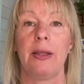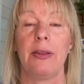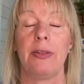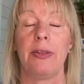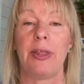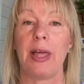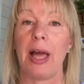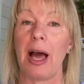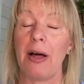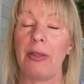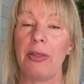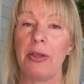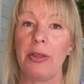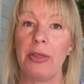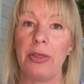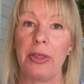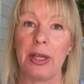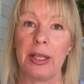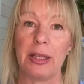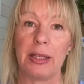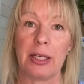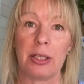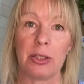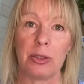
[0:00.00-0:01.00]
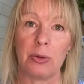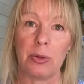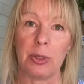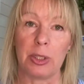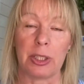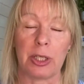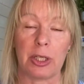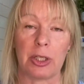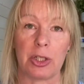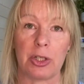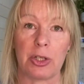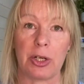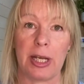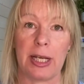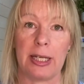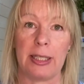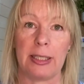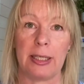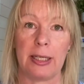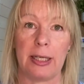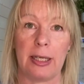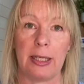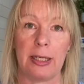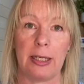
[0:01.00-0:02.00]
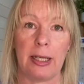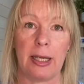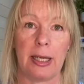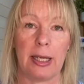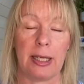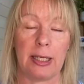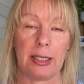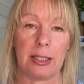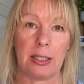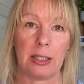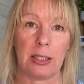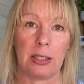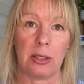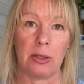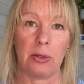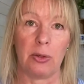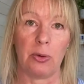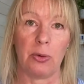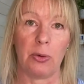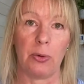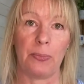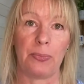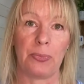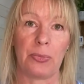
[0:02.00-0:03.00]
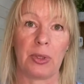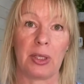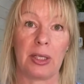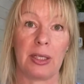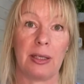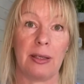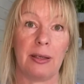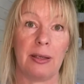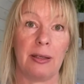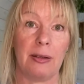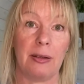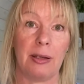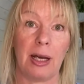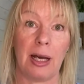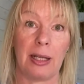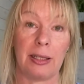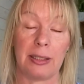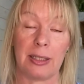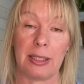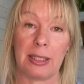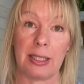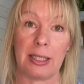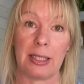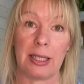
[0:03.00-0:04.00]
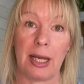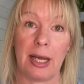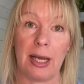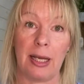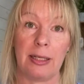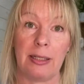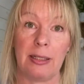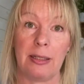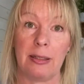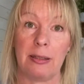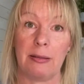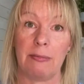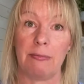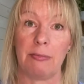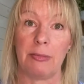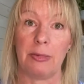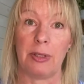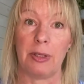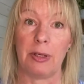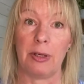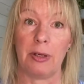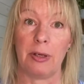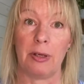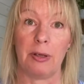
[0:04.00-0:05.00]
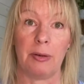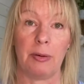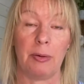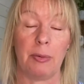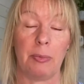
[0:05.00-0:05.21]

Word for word: The other thing that doulas are trained in is to understand the